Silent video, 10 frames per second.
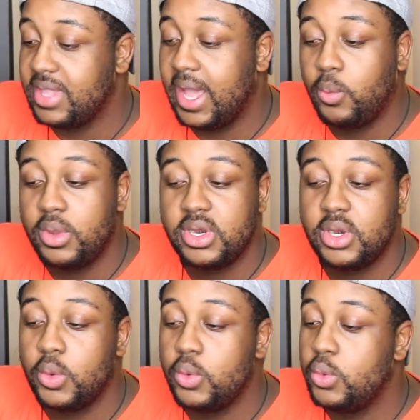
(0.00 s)
I want to
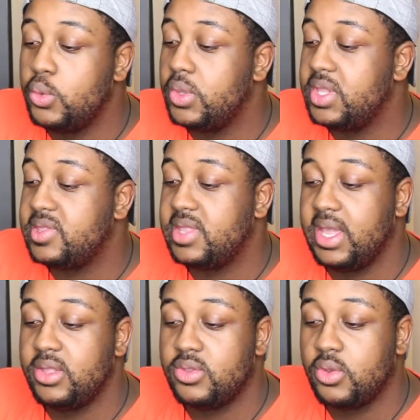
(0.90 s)
know who is
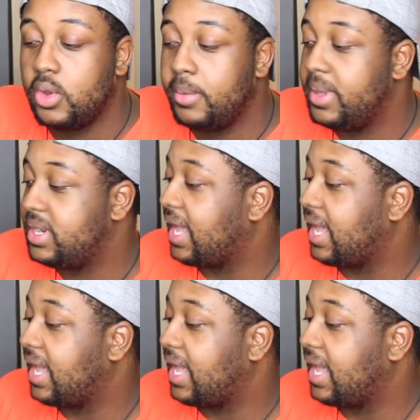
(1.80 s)
their tour mate.